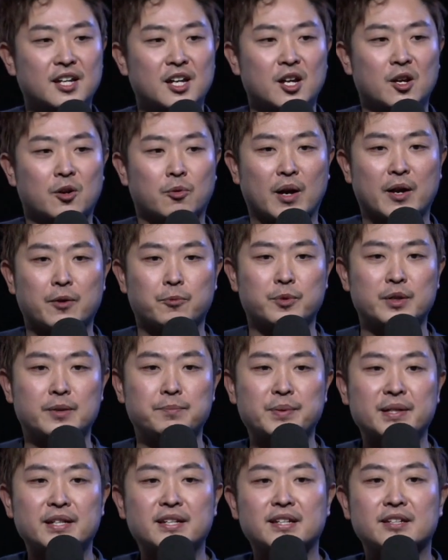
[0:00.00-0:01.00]
right? We
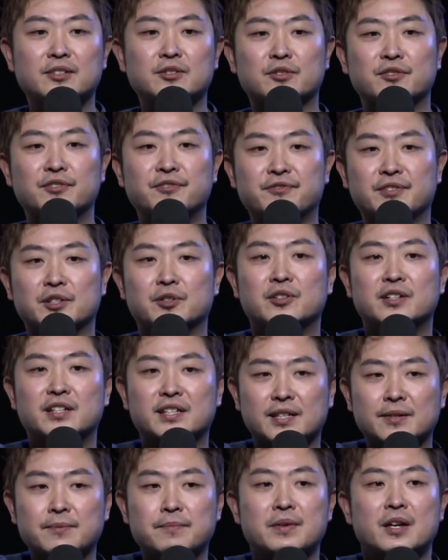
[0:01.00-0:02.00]
begin to feel
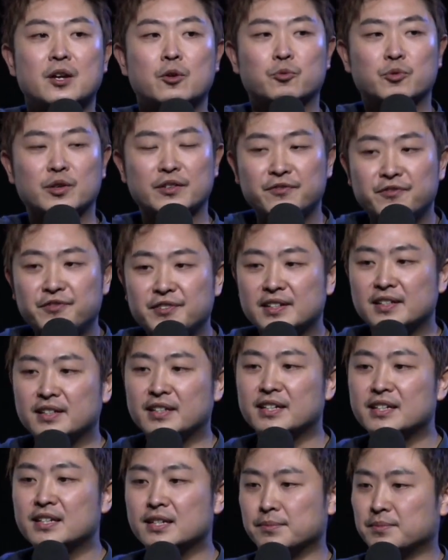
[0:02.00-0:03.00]
Him
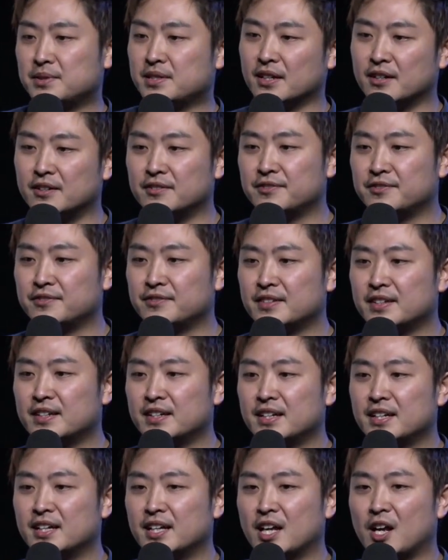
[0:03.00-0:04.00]
revealing Himself.
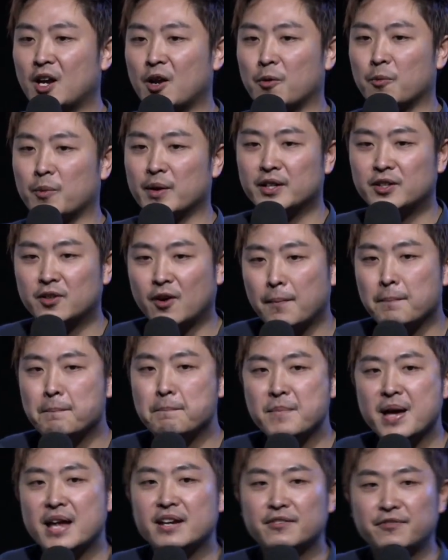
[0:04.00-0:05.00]
When God
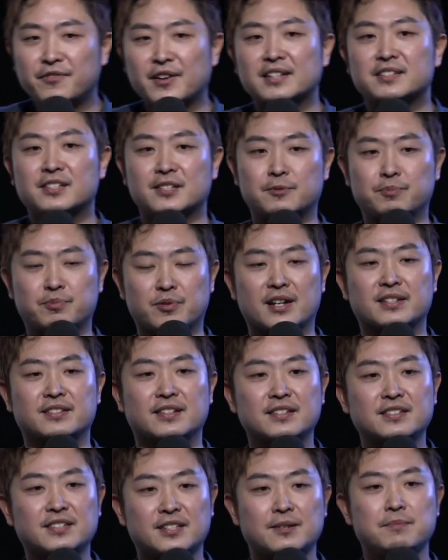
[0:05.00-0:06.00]
manifests His
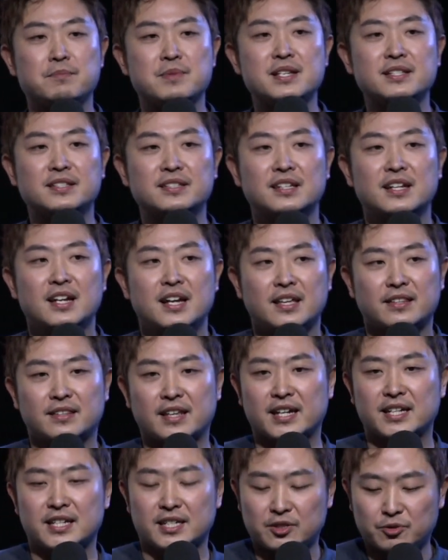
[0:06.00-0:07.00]
presence, it means that
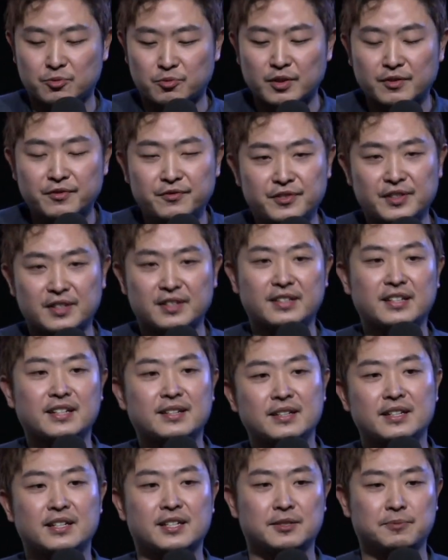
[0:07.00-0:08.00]
He is revealing
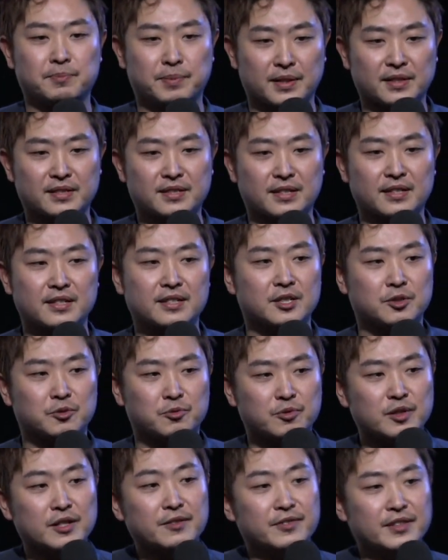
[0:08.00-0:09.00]
His person, He's
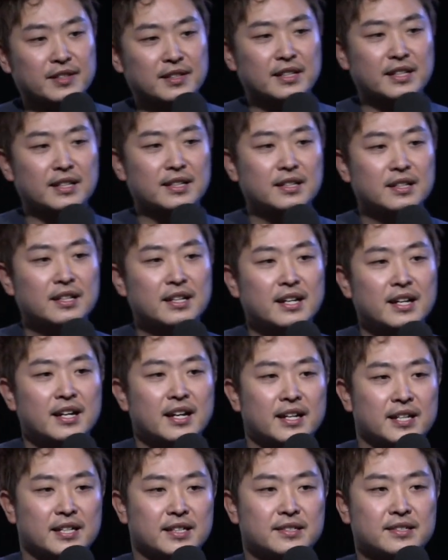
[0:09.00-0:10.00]
revealing
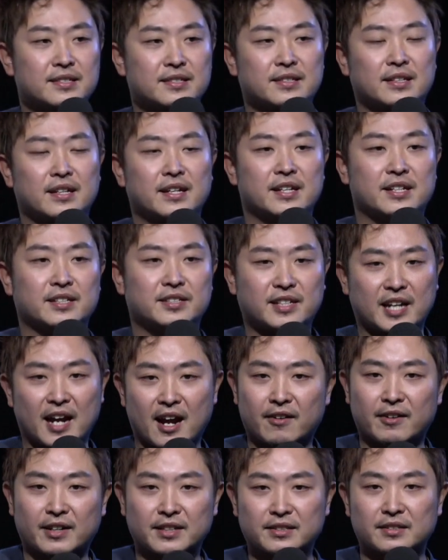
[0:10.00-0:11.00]
His
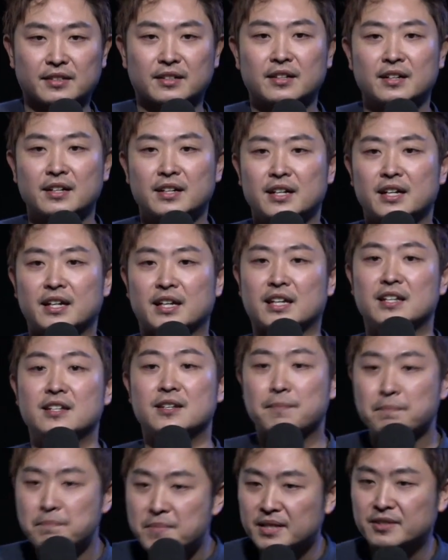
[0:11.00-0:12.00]
character in the
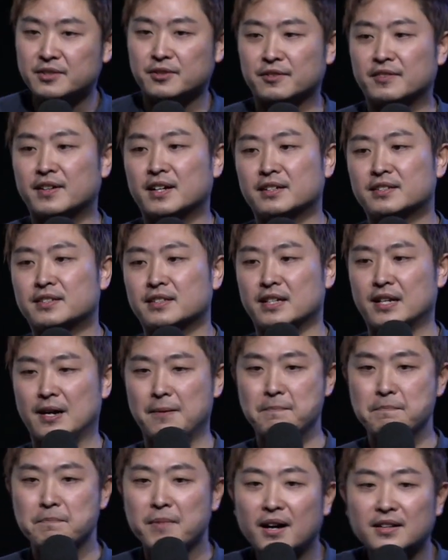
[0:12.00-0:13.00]
midst of us,
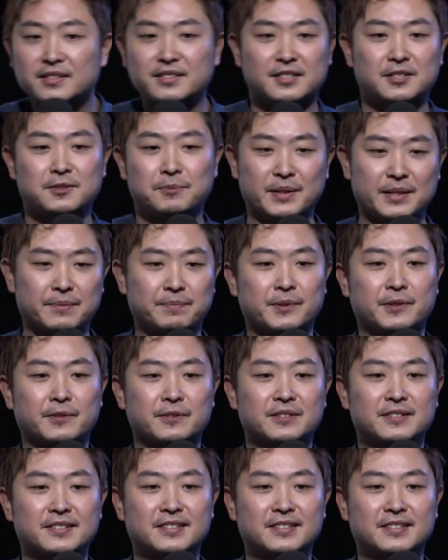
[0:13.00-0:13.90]
amongst His people.